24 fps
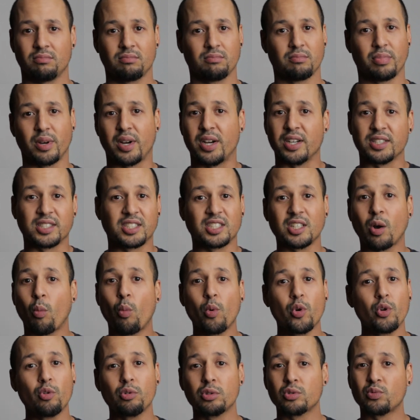Because someone
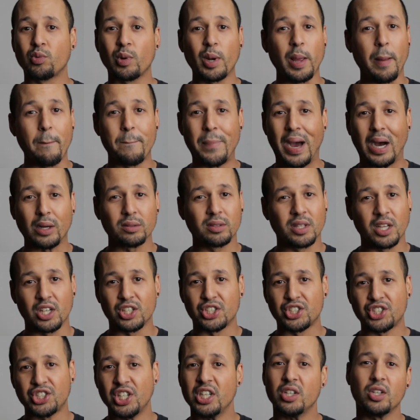who's really about their
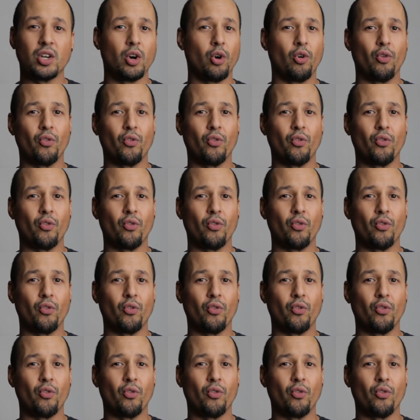shit gonna